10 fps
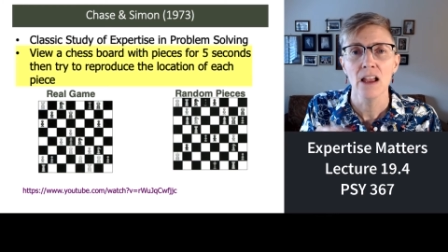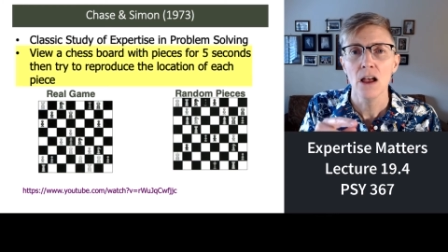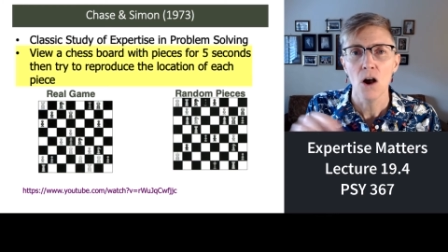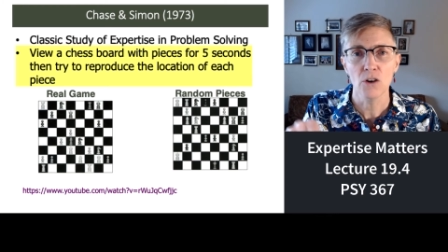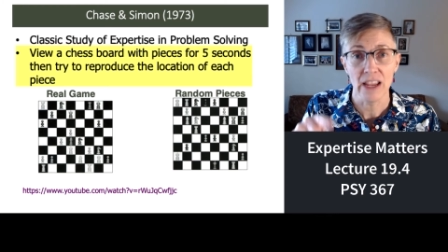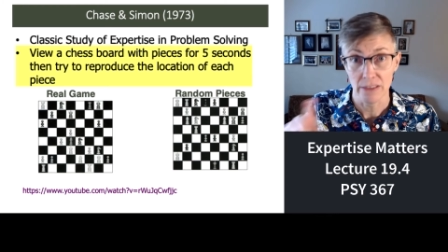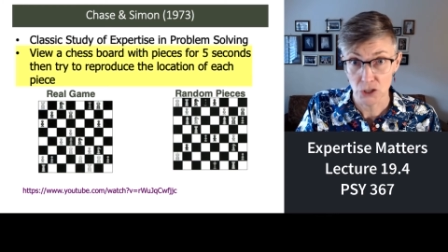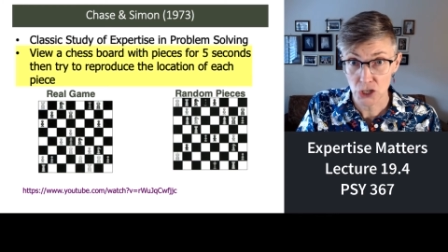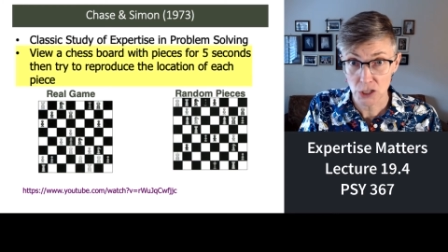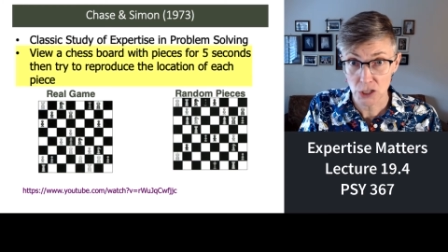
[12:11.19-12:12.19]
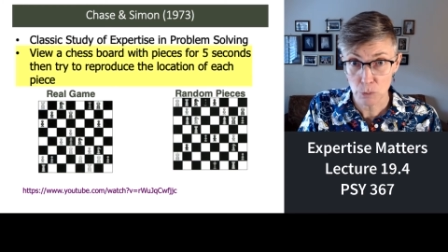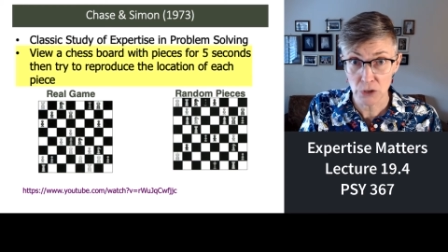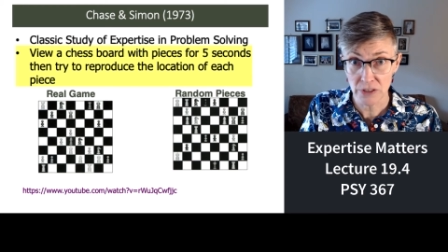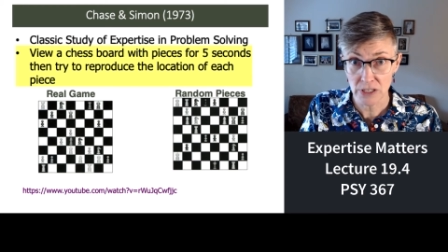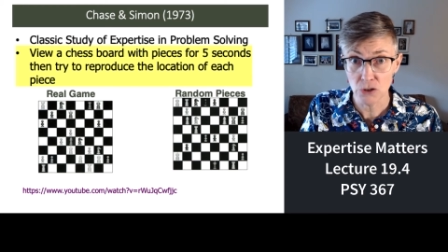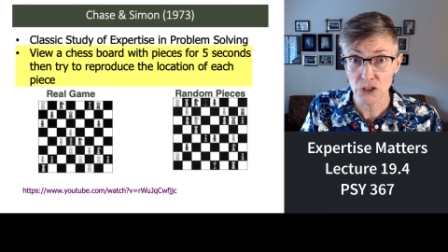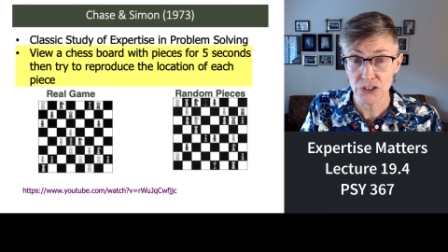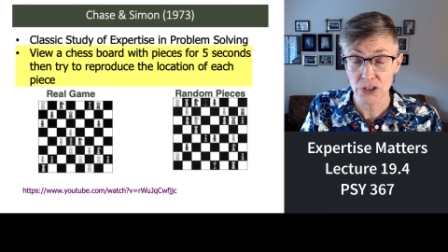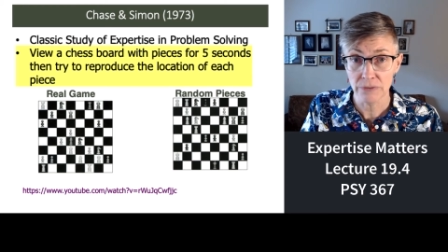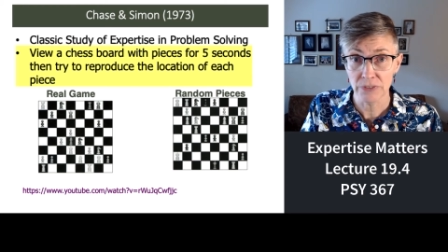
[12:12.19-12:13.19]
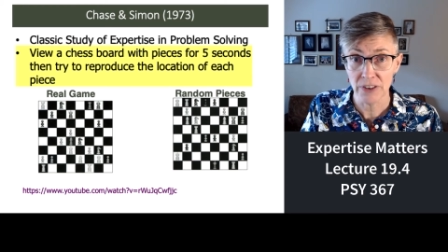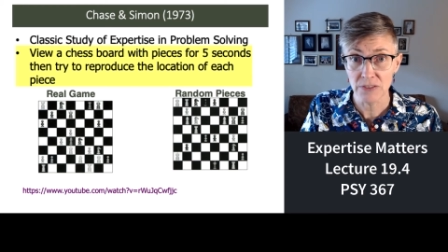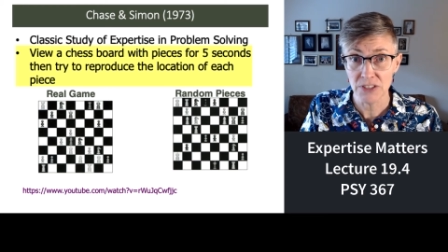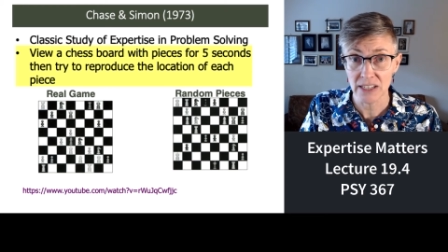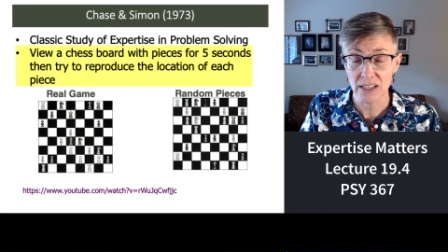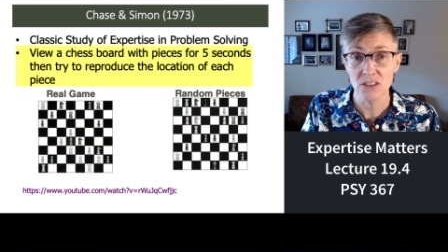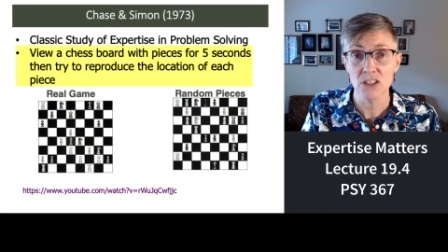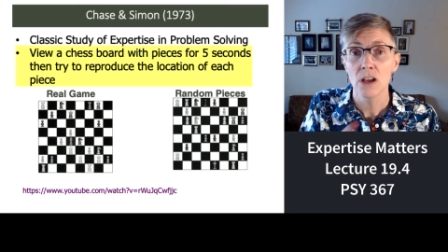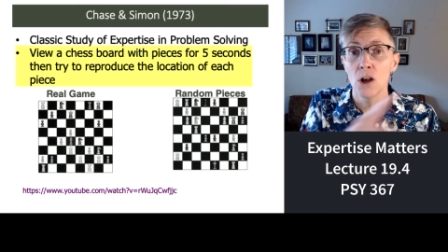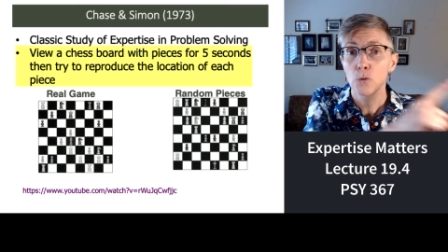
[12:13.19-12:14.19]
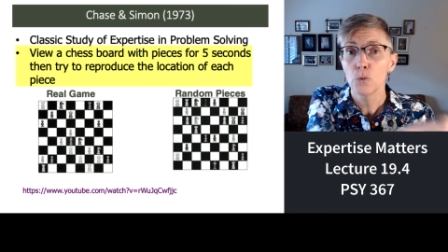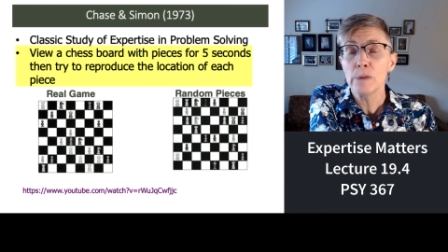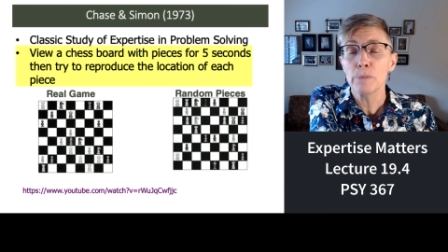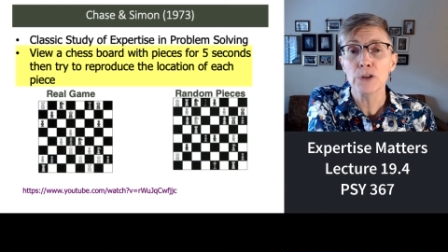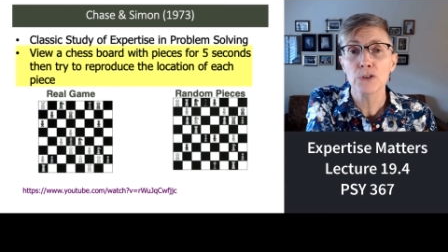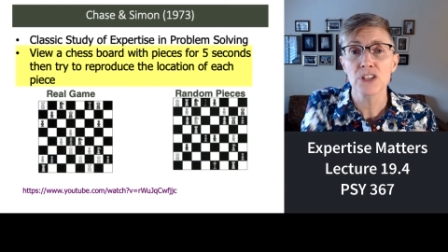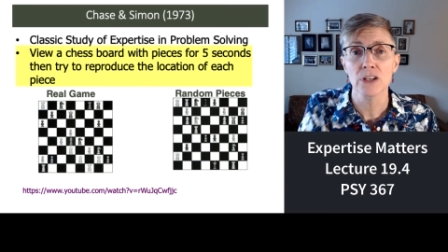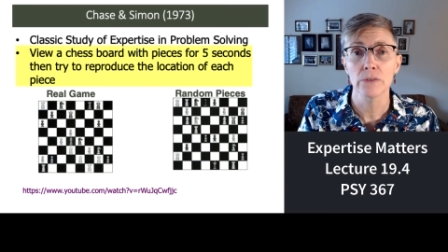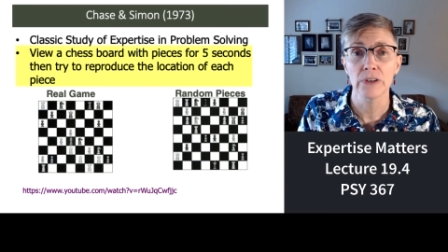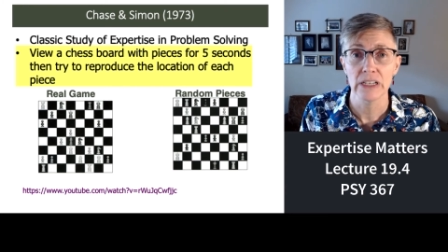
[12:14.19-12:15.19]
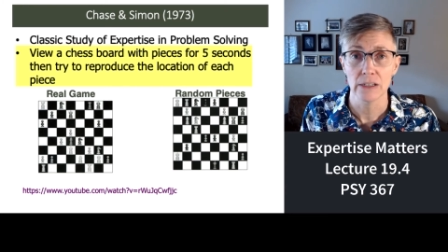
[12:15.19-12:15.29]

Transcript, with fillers: okay, the chessboard that you just saw for five seconds, reproduce it over here.